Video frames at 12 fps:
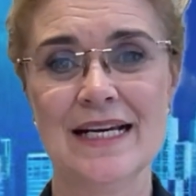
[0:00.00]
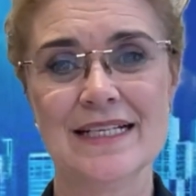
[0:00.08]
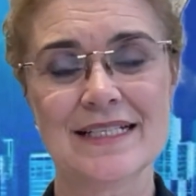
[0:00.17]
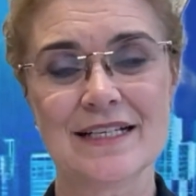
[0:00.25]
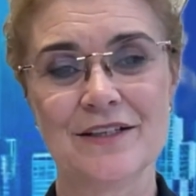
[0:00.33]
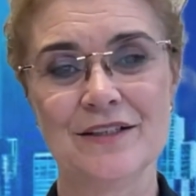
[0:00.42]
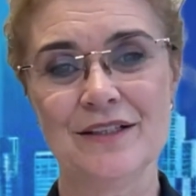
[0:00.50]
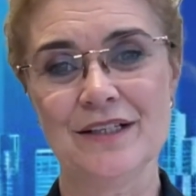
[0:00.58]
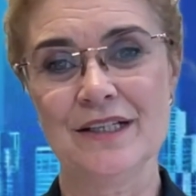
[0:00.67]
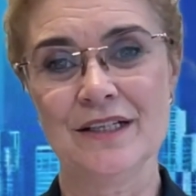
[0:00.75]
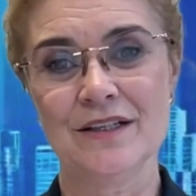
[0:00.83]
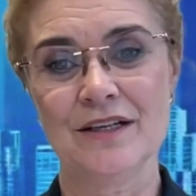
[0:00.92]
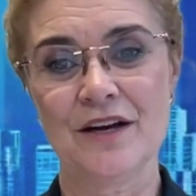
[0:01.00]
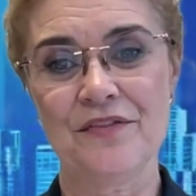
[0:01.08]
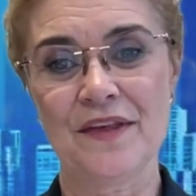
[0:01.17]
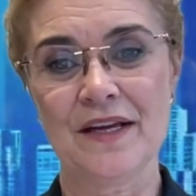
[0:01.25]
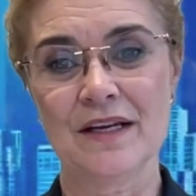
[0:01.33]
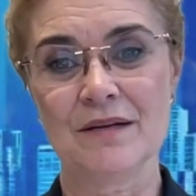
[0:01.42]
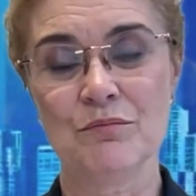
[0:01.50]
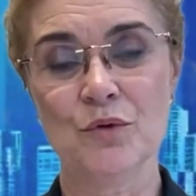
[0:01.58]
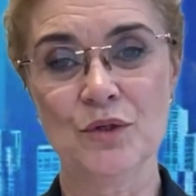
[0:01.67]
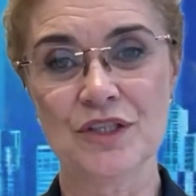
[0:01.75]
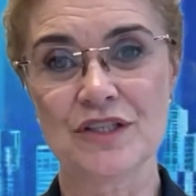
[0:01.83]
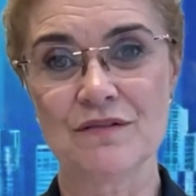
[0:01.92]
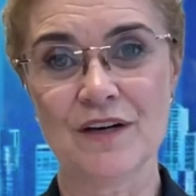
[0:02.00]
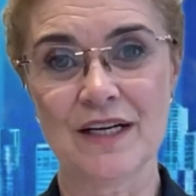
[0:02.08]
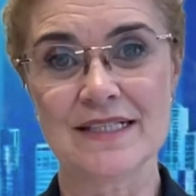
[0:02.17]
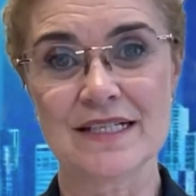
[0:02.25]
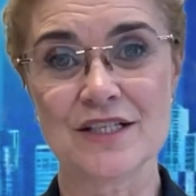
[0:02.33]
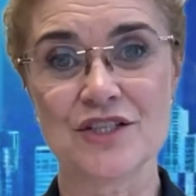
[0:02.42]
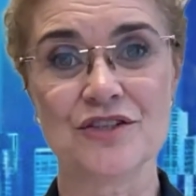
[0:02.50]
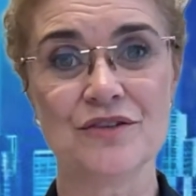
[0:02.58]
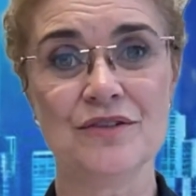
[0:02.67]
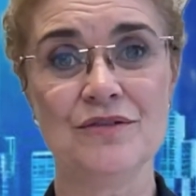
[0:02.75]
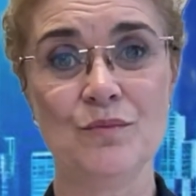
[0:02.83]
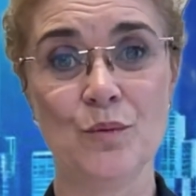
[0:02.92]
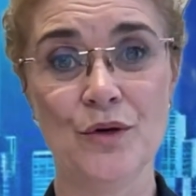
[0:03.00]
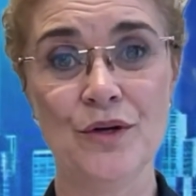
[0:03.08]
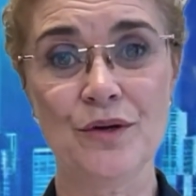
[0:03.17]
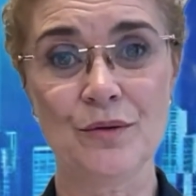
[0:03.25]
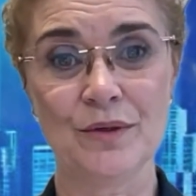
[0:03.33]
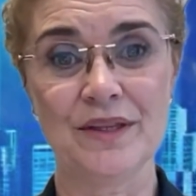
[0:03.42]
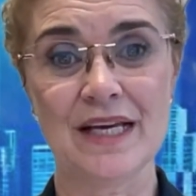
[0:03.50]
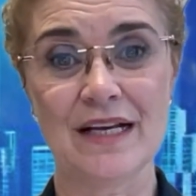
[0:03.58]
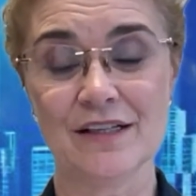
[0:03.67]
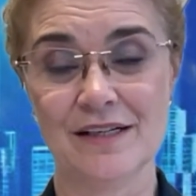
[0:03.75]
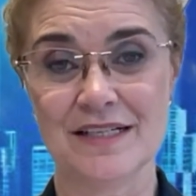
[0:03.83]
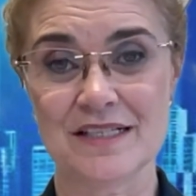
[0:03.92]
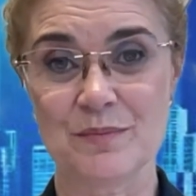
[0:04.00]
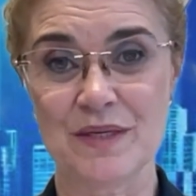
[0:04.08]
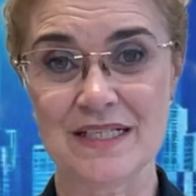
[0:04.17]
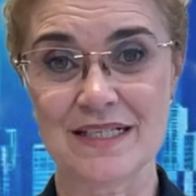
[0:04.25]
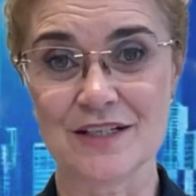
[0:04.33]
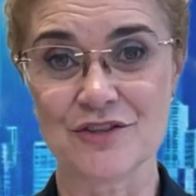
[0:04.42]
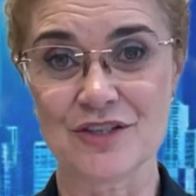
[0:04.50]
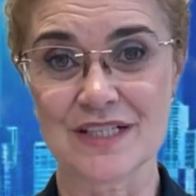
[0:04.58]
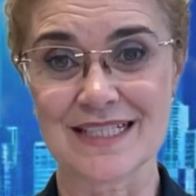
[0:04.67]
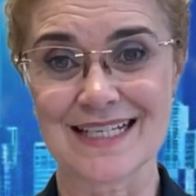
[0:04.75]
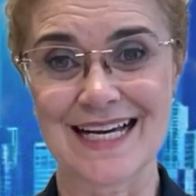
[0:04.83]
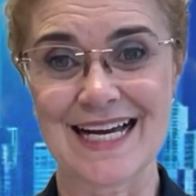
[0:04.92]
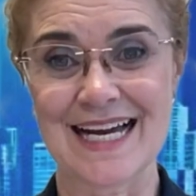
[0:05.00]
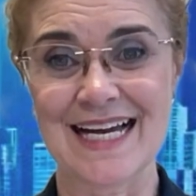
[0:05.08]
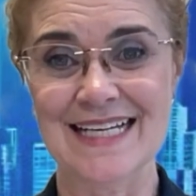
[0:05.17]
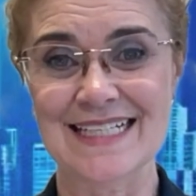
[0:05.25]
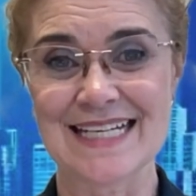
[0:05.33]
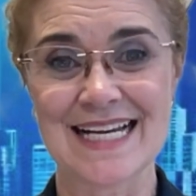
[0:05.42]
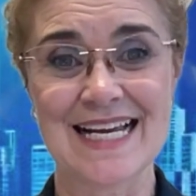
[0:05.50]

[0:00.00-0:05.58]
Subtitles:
So, I think mortgage advisors do work with their clients' best interests at heart.